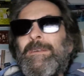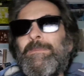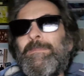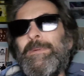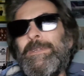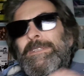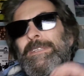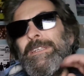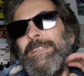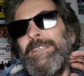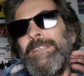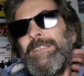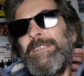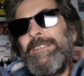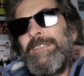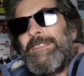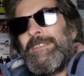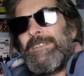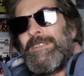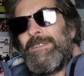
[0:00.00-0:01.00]
but they,
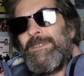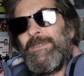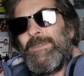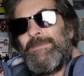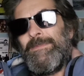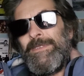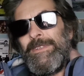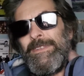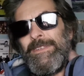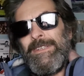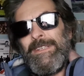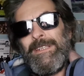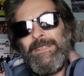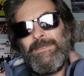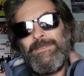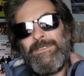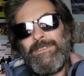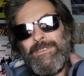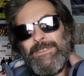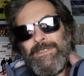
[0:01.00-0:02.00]
you know, they're
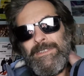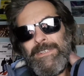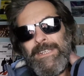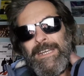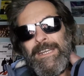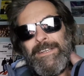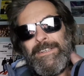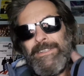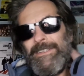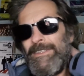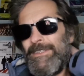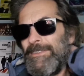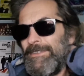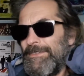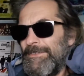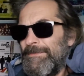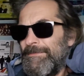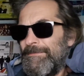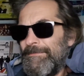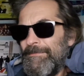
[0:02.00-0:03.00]
allowed to carry
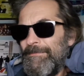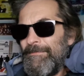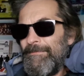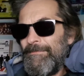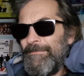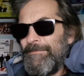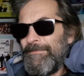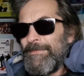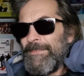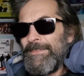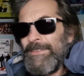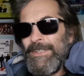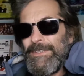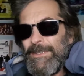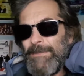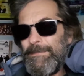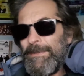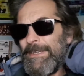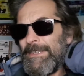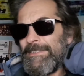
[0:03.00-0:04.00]
on. Not the
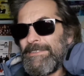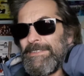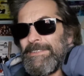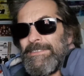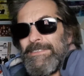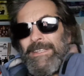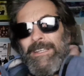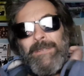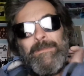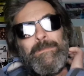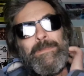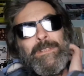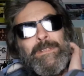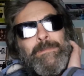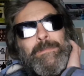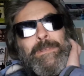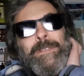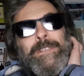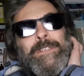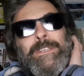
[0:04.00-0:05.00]
best example,
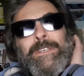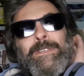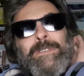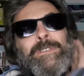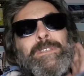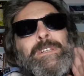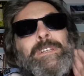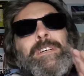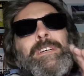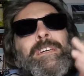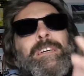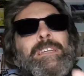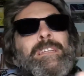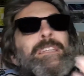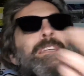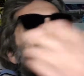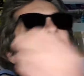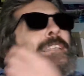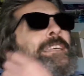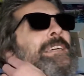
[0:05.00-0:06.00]
but, you know,
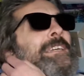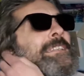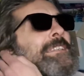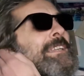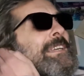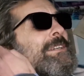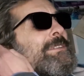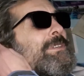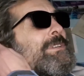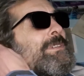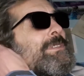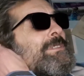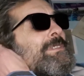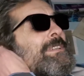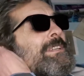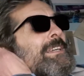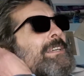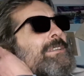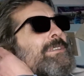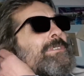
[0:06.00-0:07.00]
like that. How
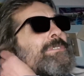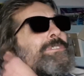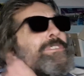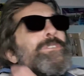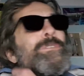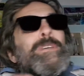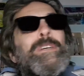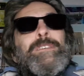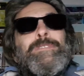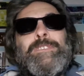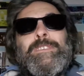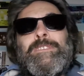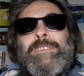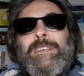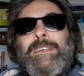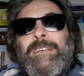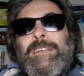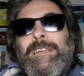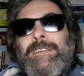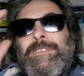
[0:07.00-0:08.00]
long did you have to start